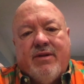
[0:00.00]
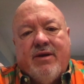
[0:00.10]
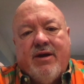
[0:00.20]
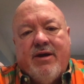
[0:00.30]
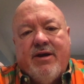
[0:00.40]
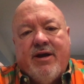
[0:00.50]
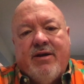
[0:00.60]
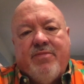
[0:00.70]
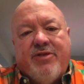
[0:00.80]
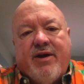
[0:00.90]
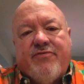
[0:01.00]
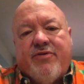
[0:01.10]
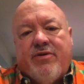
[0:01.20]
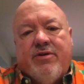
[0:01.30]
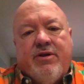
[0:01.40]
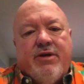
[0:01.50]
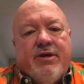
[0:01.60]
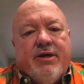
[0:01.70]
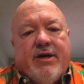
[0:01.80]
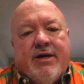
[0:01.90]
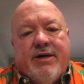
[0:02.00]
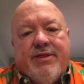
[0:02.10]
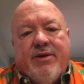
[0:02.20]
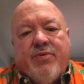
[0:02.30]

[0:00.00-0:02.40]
And I am thankful that